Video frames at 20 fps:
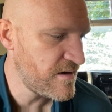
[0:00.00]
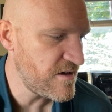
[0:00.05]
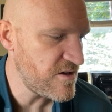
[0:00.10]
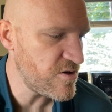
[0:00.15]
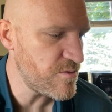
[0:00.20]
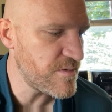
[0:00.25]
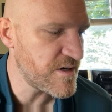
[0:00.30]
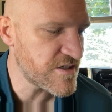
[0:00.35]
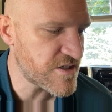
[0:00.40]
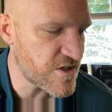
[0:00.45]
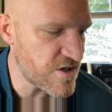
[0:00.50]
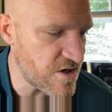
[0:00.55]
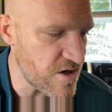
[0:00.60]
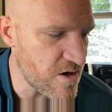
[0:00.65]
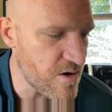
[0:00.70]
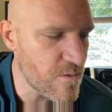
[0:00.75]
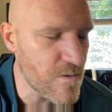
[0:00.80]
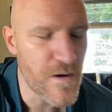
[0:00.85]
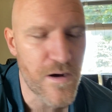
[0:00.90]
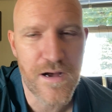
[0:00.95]
You must
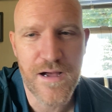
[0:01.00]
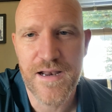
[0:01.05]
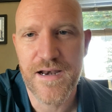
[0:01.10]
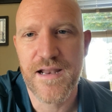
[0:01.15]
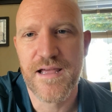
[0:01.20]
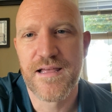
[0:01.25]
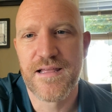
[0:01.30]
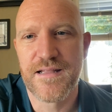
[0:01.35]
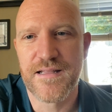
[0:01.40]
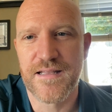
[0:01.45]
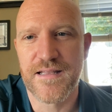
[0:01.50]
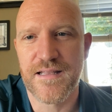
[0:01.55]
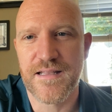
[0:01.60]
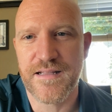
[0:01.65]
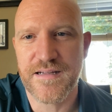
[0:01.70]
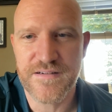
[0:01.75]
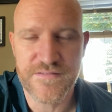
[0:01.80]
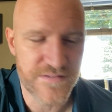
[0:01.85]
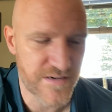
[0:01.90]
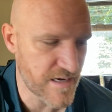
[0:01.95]
go on
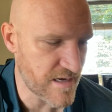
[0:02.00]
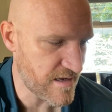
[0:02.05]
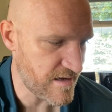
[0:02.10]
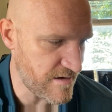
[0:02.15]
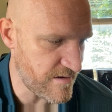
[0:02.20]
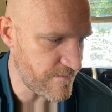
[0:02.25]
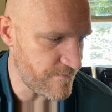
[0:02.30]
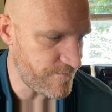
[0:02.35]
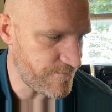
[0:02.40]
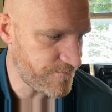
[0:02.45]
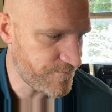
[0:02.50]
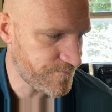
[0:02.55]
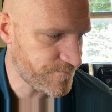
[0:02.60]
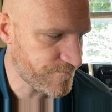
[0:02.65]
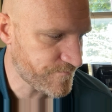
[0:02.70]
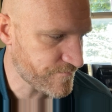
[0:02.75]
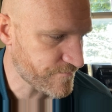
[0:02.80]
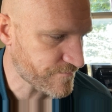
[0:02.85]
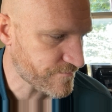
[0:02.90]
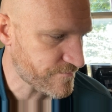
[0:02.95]
loving him.
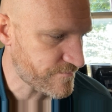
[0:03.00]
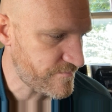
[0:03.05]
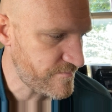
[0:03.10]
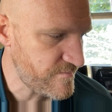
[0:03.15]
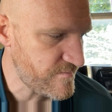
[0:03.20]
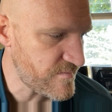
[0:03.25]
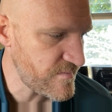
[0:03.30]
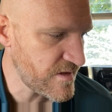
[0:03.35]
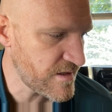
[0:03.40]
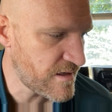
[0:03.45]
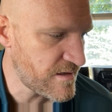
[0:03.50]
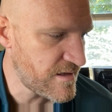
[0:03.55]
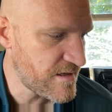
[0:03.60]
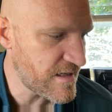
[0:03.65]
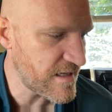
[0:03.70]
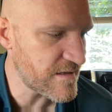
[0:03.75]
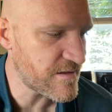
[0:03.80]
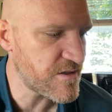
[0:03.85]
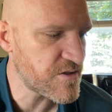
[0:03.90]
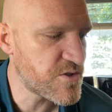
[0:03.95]

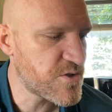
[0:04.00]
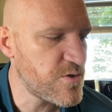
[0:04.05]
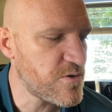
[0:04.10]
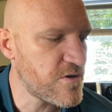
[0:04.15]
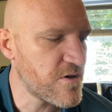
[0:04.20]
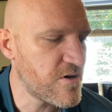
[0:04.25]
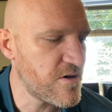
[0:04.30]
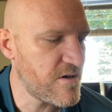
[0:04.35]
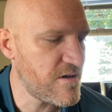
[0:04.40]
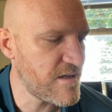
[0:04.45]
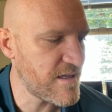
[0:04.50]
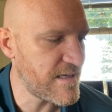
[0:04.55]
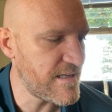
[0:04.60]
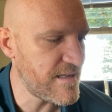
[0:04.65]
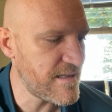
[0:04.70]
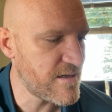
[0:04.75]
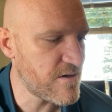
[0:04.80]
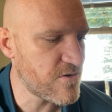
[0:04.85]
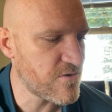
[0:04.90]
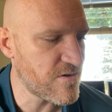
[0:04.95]
Like the schoolgirl
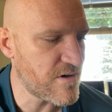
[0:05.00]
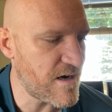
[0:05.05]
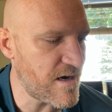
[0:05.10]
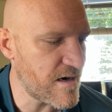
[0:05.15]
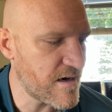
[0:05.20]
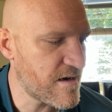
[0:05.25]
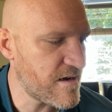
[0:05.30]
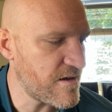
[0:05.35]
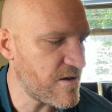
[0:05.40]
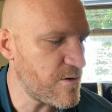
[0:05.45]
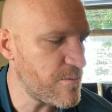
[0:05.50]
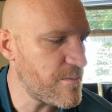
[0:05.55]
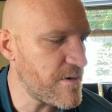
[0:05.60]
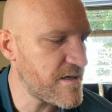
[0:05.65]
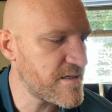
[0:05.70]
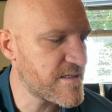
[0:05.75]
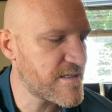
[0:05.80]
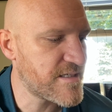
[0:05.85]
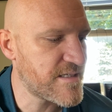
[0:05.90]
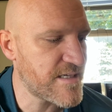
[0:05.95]
in Little Rock, you
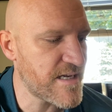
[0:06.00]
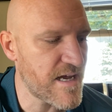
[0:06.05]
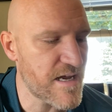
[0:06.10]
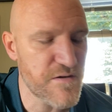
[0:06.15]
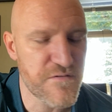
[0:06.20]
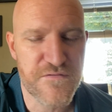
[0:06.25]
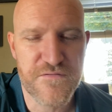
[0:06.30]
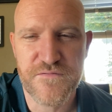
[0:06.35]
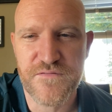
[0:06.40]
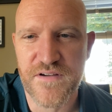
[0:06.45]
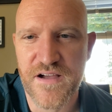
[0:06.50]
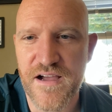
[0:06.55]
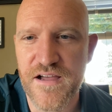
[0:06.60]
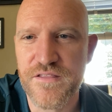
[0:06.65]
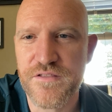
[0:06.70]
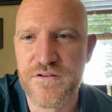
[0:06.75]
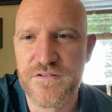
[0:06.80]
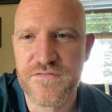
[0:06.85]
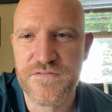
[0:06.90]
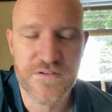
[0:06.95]
must say,
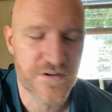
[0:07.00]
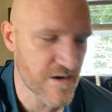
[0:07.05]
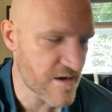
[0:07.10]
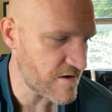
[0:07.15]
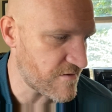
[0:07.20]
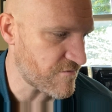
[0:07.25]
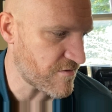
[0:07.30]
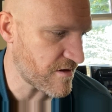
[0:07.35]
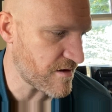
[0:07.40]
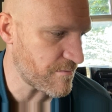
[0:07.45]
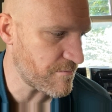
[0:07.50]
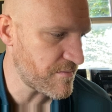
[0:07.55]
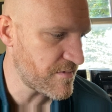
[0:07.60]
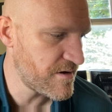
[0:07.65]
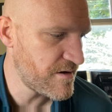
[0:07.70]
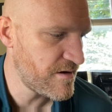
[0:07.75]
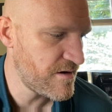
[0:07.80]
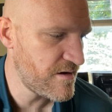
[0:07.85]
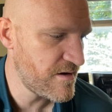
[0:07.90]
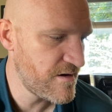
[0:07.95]
Father, forgive them,
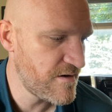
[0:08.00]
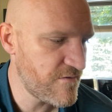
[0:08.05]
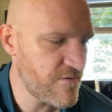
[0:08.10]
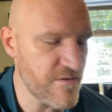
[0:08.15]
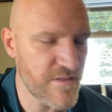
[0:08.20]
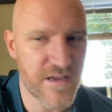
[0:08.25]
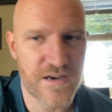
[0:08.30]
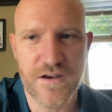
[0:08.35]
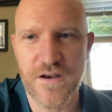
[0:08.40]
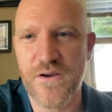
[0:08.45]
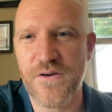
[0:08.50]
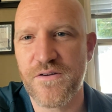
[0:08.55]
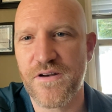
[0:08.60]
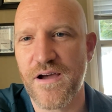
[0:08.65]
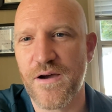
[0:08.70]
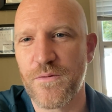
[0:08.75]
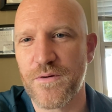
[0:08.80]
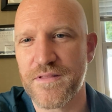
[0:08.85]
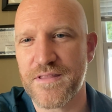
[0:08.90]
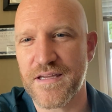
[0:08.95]
for they know
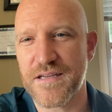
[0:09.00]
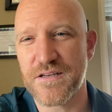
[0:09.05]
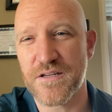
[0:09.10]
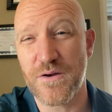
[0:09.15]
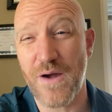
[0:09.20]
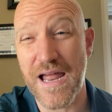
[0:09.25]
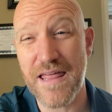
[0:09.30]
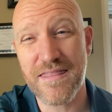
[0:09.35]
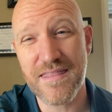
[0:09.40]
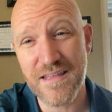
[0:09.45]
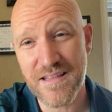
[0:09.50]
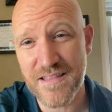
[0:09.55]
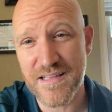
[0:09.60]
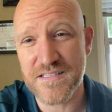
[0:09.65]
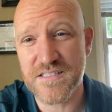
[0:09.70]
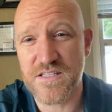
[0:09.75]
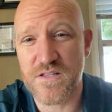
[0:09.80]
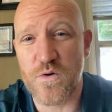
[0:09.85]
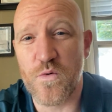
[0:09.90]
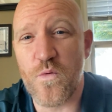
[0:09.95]
not what they do. I think
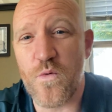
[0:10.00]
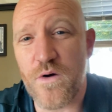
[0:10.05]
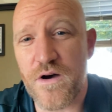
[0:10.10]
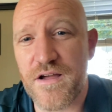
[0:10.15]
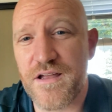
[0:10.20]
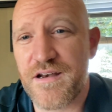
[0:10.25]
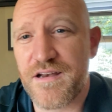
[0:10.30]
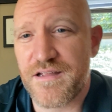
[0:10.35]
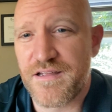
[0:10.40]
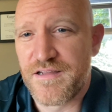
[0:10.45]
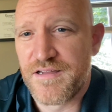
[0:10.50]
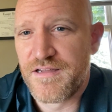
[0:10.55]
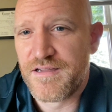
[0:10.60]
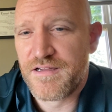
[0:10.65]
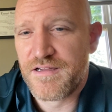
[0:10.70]
that's the one